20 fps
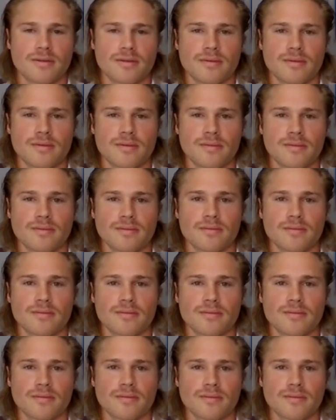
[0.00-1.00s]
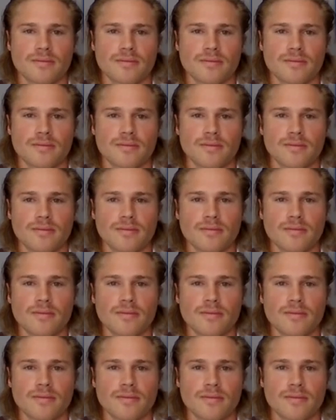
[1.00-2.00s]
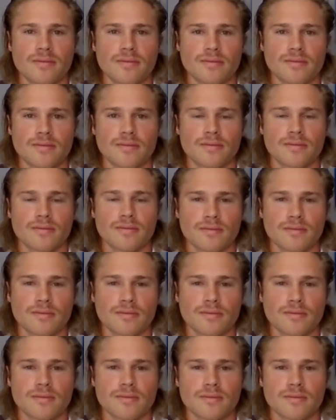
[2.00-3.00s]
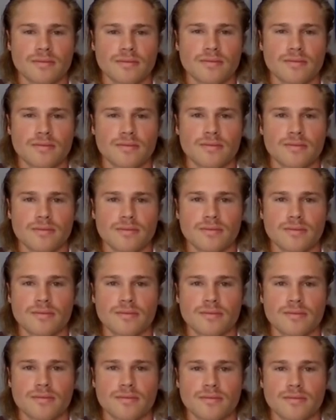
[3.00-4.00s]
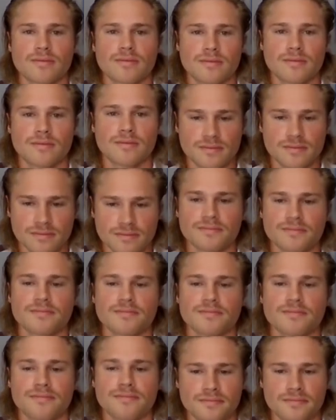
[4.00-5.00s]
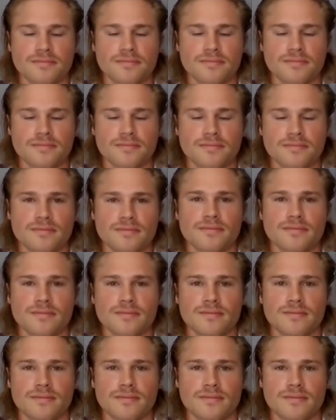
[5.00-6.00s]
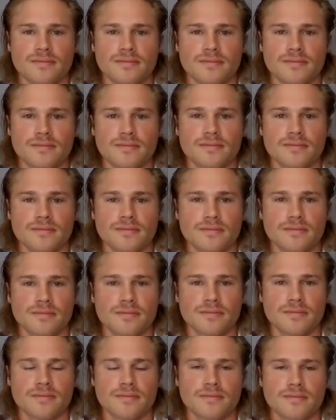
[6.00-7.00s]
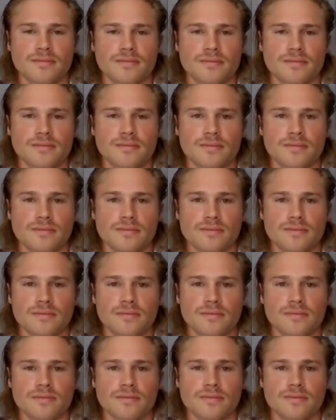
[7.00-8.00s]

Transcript: [no speech]